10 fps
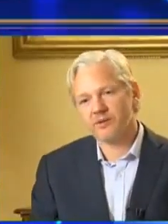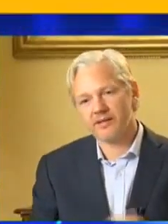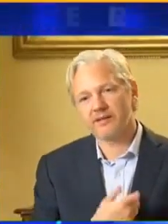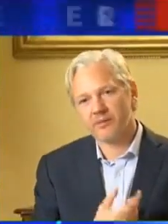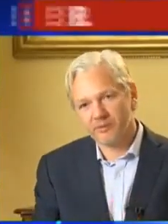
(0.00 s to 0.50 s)
we
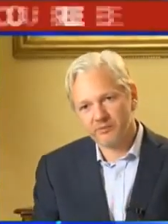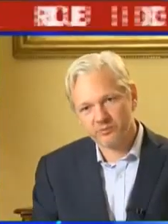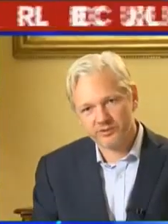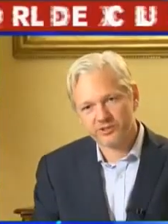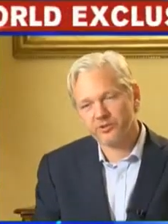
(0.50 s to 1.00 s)
ended up being
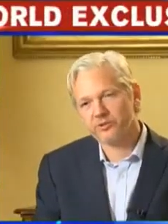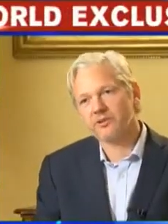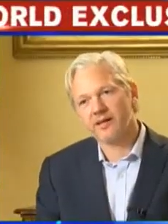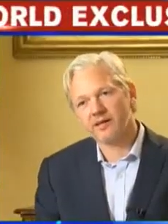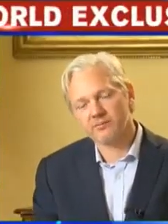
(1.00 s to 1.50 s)

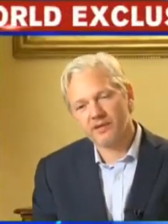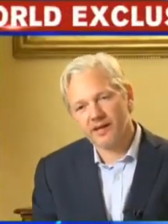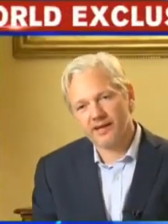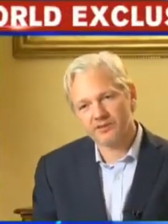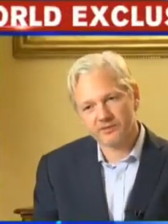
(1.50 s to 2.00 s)
prosecuted
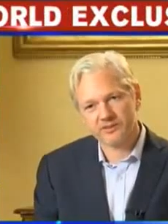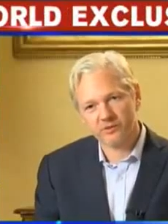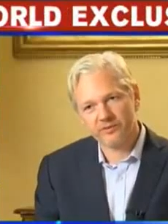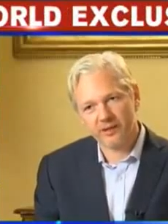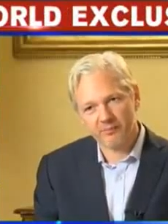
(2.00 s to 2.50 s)
as a
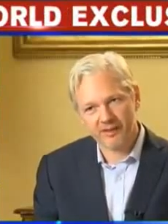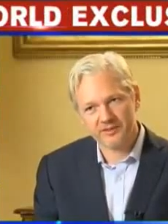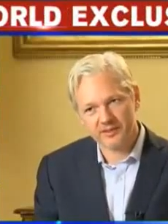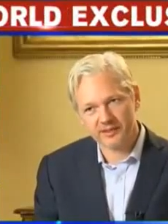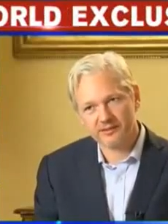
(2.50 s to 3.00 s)
result of that
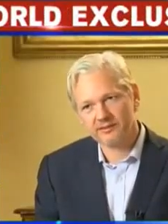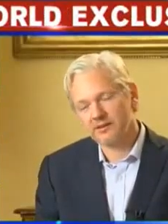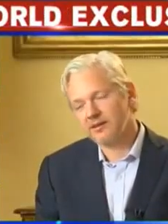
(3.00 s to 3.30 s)
magazine.